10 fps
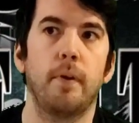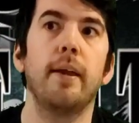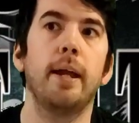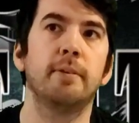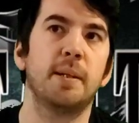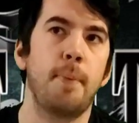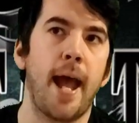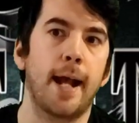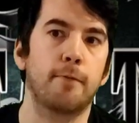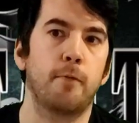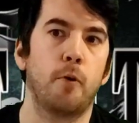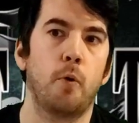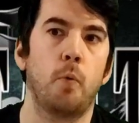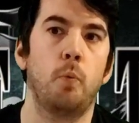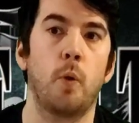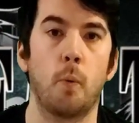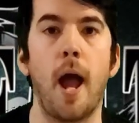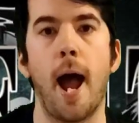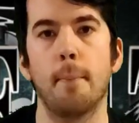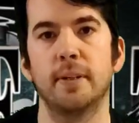it was impactful with what
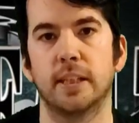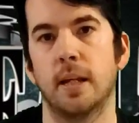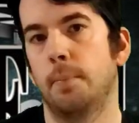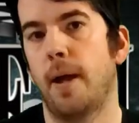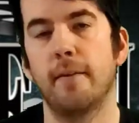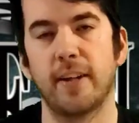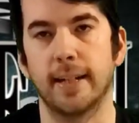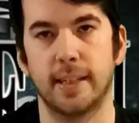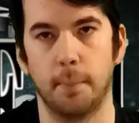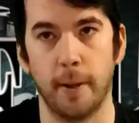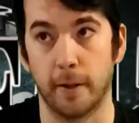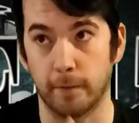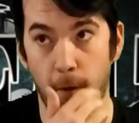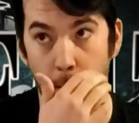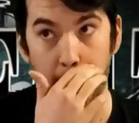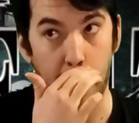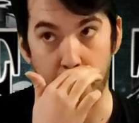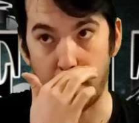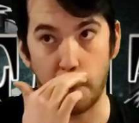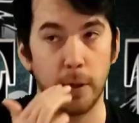happens in the. I haven't got to the pillar falling
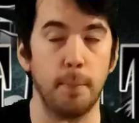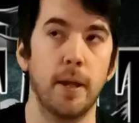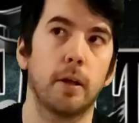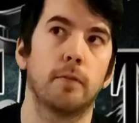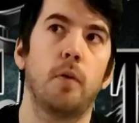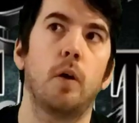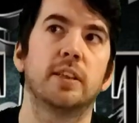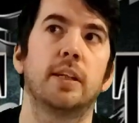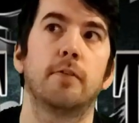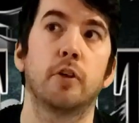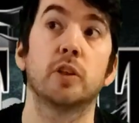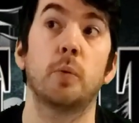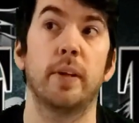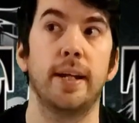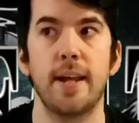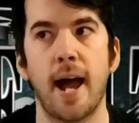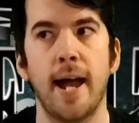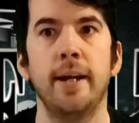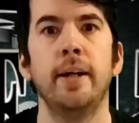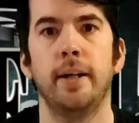yet, but when the pillar falls in the first one, they
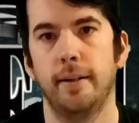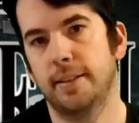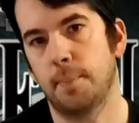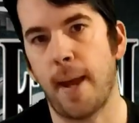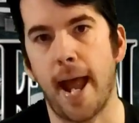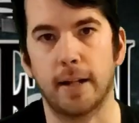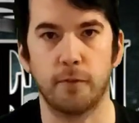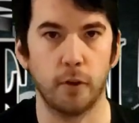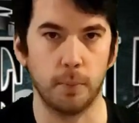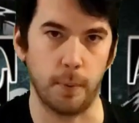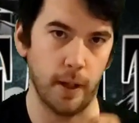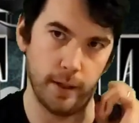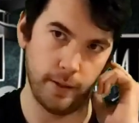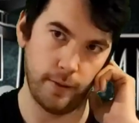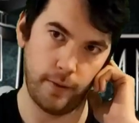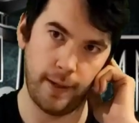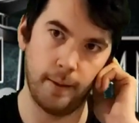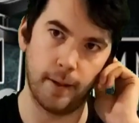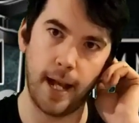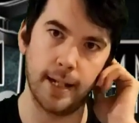die. It was impactful, but they
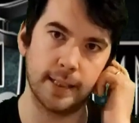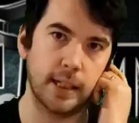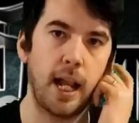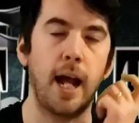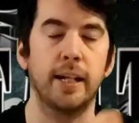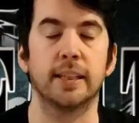were kind of on the